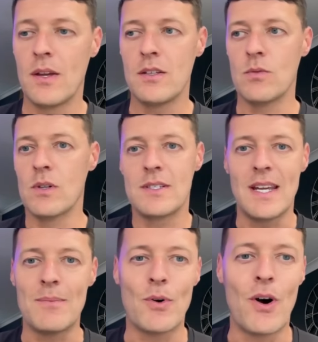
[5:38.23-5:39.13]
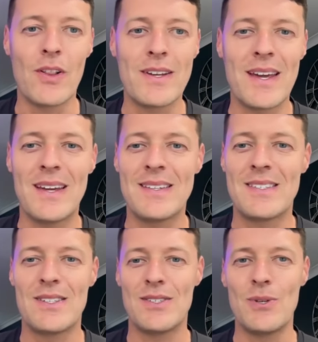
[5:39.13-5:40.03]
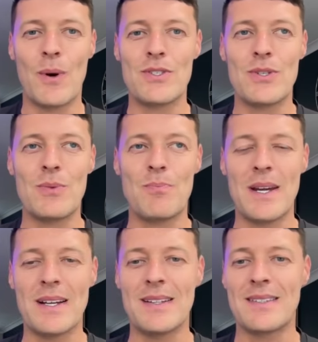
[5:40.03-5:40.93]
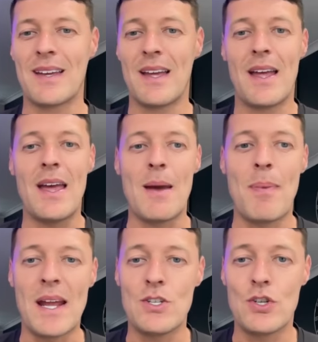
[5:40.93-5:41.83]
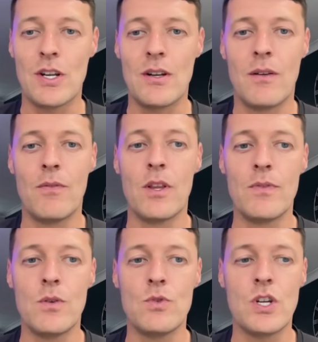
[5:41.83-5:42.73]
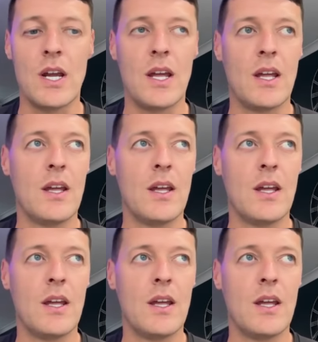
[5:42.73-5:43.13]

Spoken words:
Do you want to take more holidays? Do you want to build a pension for the future?